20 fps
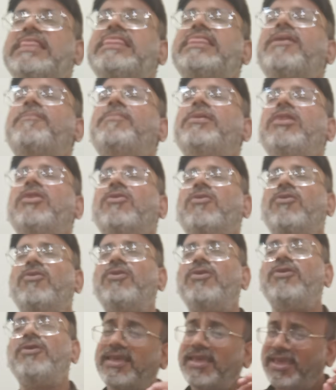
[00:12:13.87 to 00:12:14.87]
in the below.
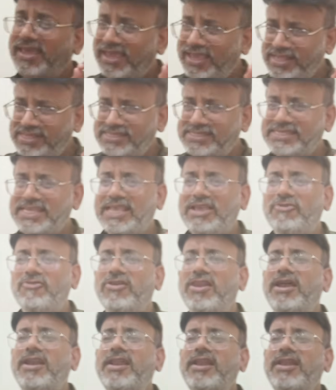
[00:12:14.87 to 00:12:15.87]
In
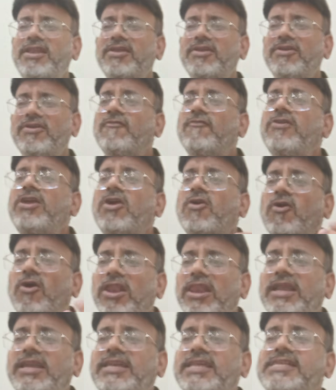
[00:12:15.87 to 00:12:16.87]
singular, we
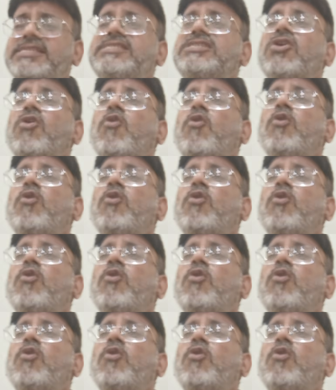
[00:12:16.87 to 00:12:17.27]
call it as